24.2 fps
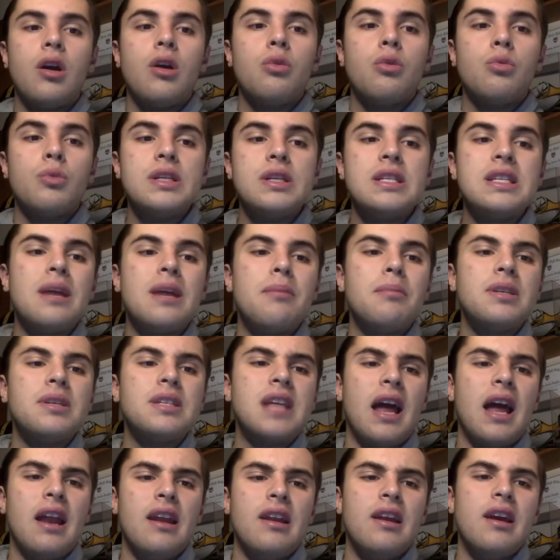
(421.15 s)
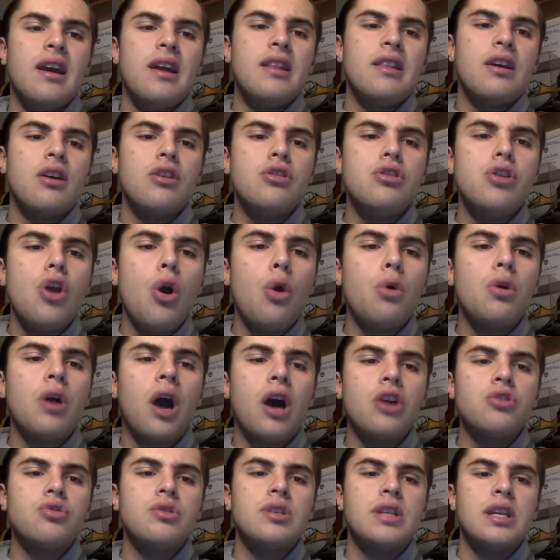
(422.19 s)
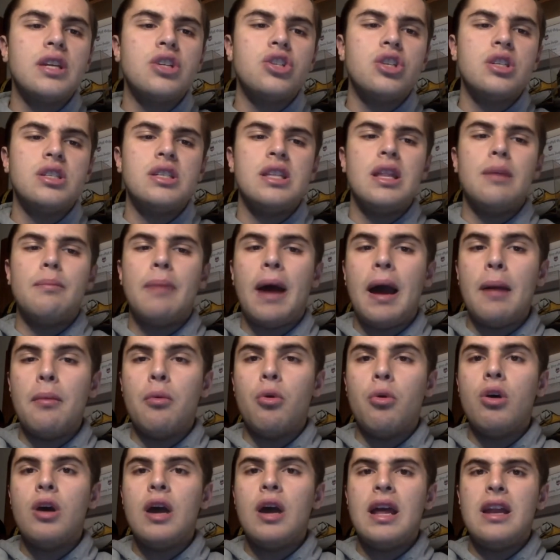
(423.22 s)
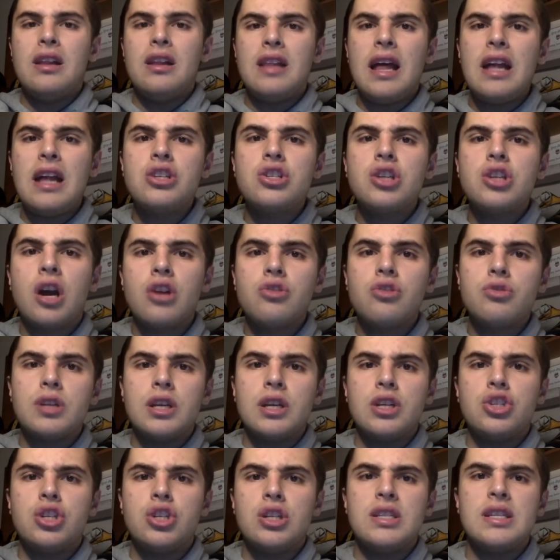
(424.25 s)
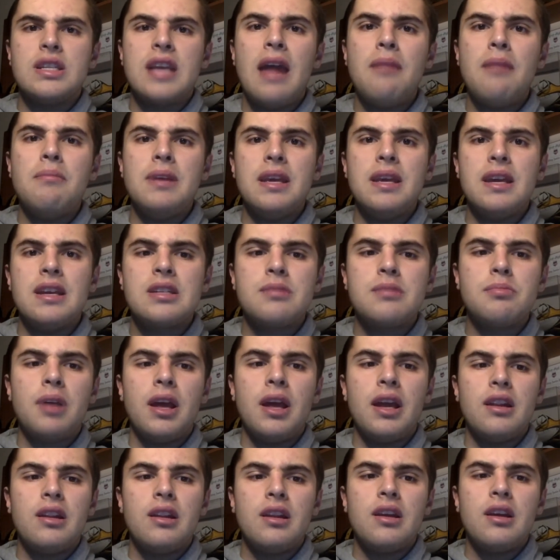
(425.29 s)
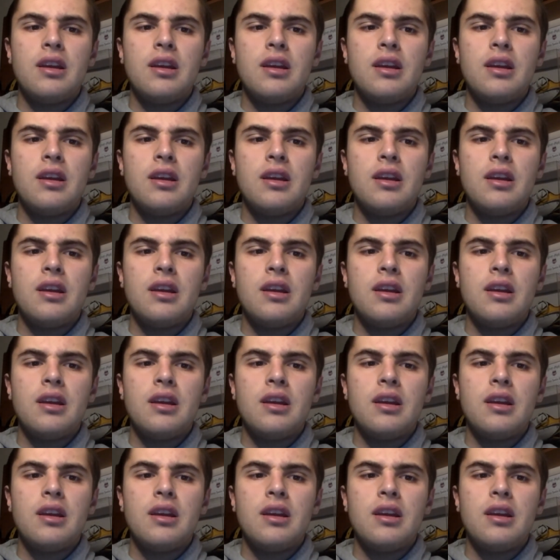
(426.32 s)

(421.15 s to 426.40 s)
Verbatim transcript: Reason number 10. There are no contradictions in the Bible, and alleged contradictions can be explained.